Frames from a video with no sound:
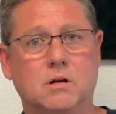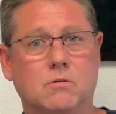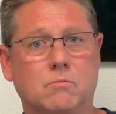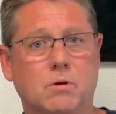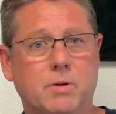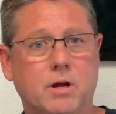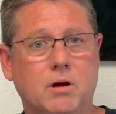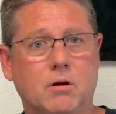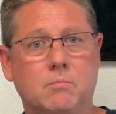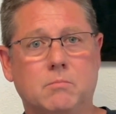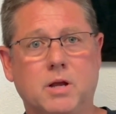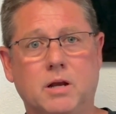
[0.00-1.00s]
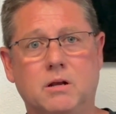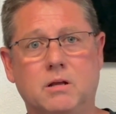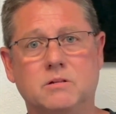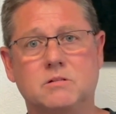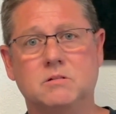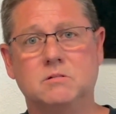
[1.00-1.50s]
repair,
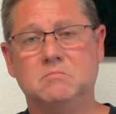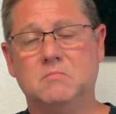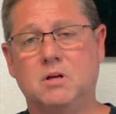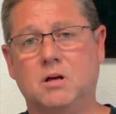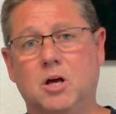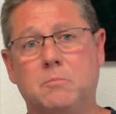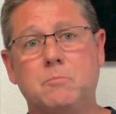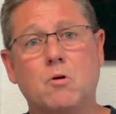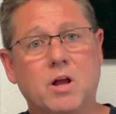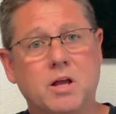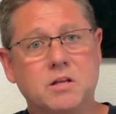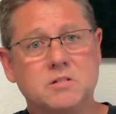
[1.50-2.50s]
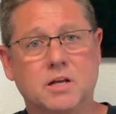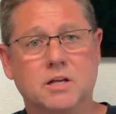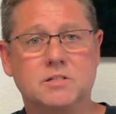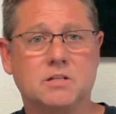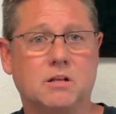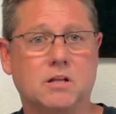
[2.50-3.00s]
maintenance, upgrades,
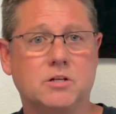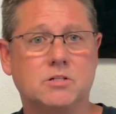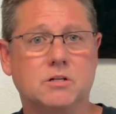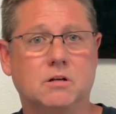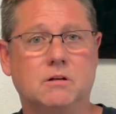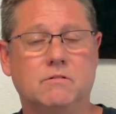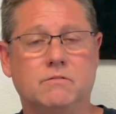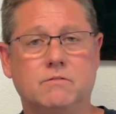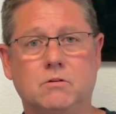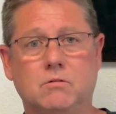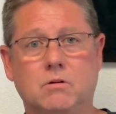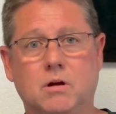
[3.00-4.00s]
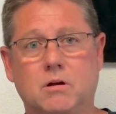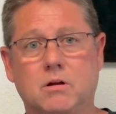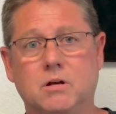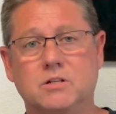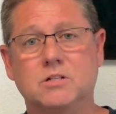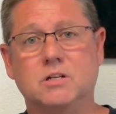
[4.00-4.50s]
installation of new air
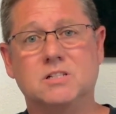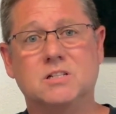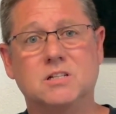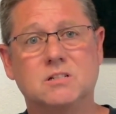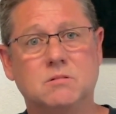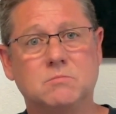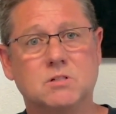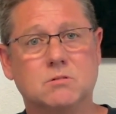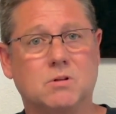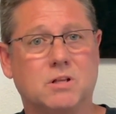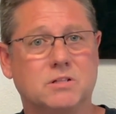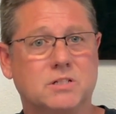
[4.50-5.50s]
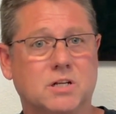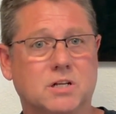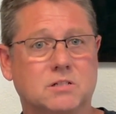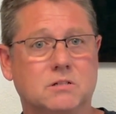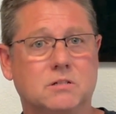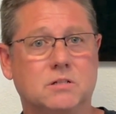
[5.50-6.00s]
conditioning systems, as well as
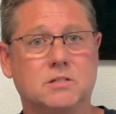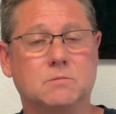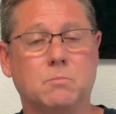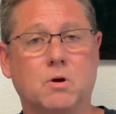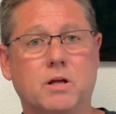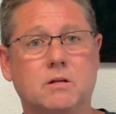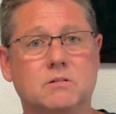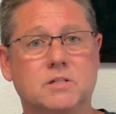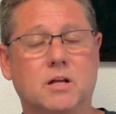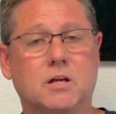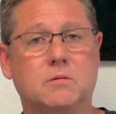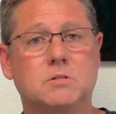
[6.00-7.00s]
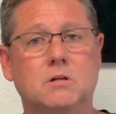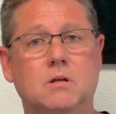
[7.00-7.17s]
disc brake setups.